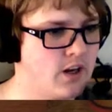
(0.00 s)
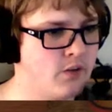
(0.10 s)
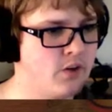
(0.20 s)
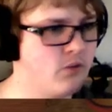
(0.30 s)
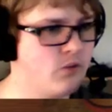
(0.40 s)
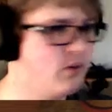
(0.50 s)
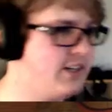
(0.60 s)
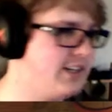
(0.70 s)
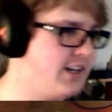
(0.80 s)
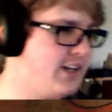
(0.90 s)
We don't really
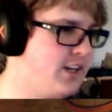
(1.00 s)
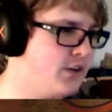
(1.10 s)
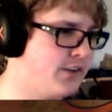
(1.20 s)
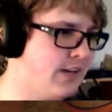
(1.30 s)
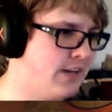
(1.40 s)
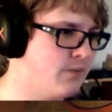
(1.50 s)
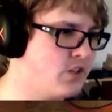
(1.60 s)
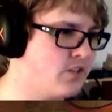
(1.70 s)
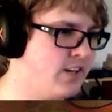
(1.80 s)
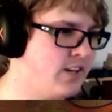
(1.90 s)
need to heal that
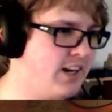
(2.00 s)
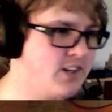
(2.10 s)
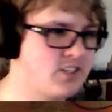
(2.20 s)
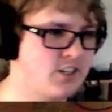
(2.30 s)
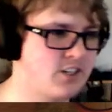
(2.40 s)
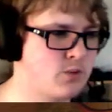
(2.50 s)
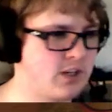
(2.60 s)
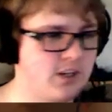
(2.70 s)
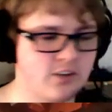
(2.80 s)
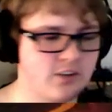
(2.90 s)
much. I mean, age 6, we
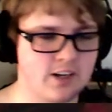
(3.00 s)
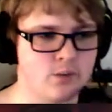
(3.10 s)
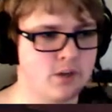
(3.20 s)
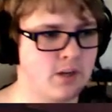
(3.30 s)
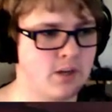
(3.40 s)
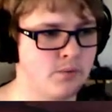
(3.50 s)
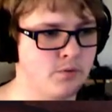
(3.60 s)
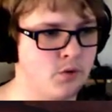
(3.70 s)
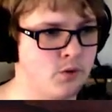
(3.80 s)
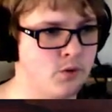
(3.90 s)
can heal that up with a cup of food.